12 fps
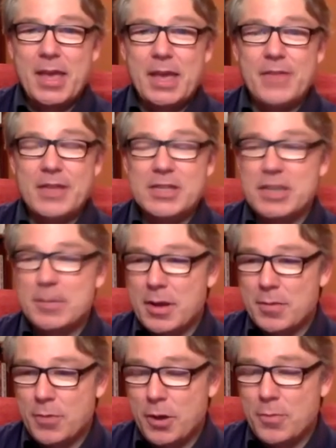eventually
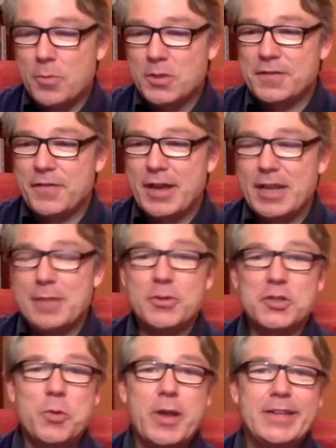my mum was finally
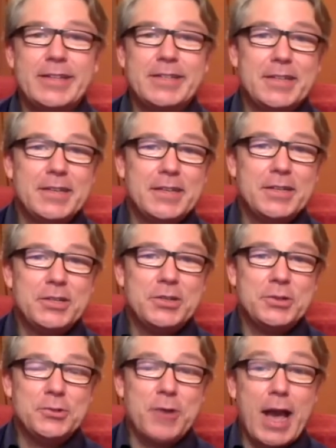persuaded
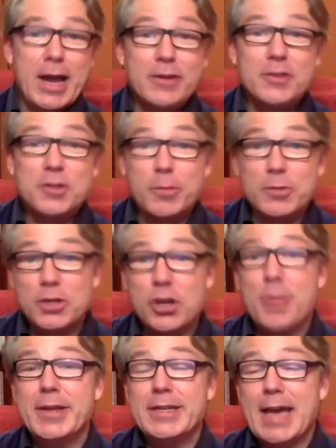to hire someone to
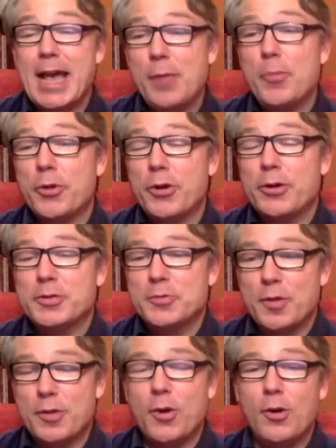come in to help her out
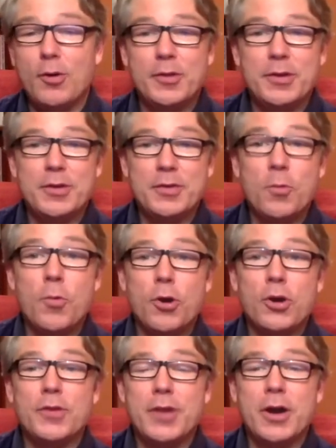with all the
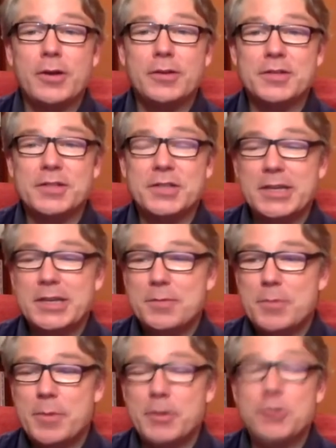work in the house,
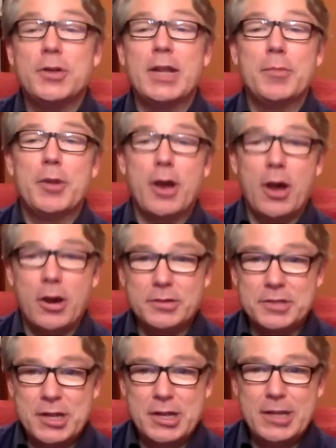maybe do a little bit of
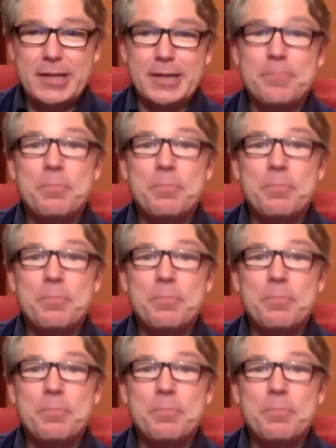house cleaning.